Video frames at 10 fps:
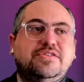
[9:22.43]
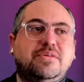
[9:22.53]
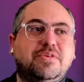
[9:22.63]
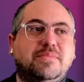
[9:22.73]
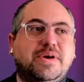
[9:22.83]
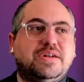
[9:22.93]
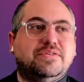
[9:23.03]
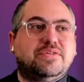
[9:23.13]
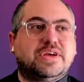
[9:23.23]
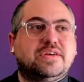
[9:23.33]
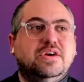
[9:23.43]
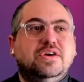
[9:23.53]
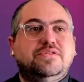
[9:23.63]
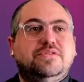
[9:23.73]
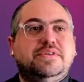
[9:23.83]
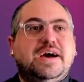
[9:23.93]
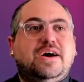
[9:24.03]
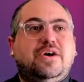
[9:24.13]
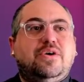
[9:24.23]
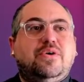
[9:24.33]
something about it. Like, so
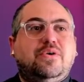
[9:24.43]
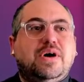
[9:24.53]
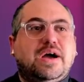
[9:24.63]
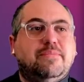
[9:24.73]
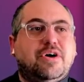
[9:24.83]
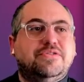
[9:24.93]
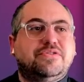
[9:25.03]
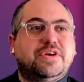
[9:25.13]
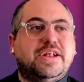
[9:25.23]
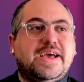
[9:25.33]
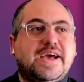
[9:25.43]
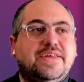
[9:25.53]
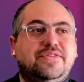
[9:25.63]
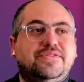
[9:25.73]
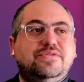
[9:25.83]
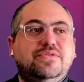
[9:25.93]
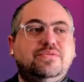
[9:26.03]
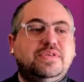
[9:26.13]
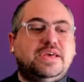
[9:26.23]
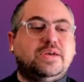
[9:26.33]
now I'm also going to add this new
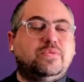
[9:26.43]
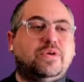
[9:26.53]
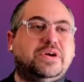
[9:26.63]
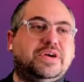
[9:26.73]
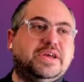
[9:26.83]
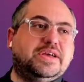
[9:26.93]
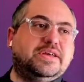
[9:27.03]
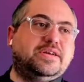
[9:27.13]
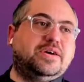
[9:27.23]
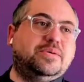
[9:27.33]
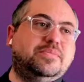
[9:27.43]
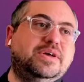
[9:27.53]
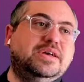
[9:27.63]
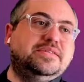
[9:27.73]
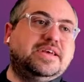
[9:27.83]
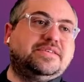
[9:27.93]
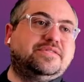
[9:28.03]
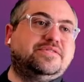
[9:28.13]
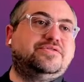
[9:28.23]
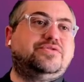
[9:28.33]
thing where it takes a
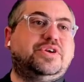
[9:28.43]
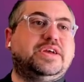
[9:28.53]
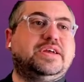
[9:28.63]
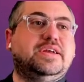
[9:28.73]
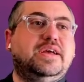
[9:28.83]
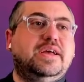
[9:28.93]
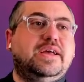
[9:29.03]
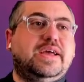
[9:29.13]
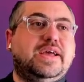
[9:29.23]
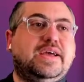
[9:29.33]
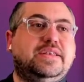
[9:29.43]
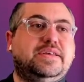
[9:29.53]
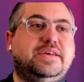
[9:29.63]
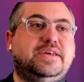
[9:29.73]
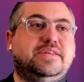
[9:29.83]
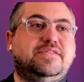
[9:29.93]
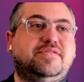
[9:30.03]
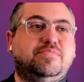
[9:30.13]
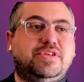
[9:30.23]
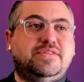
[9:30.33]
string and it
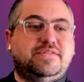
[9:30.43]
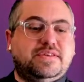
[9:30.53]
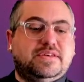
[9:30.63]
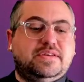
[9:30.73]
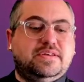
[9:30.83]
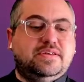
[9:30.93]
splits it